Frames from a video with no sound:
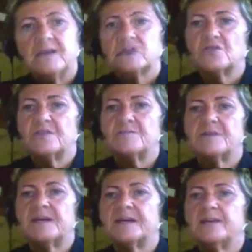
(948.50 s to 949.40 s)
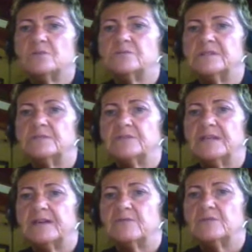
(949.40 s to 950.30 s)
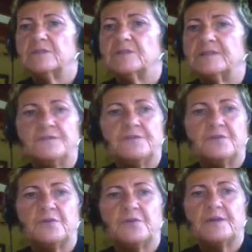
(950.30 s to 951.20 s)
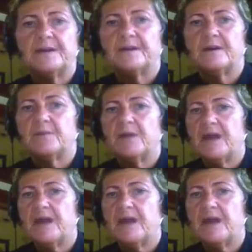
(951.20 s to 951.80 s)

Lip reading: So they might only get relief for like a couple of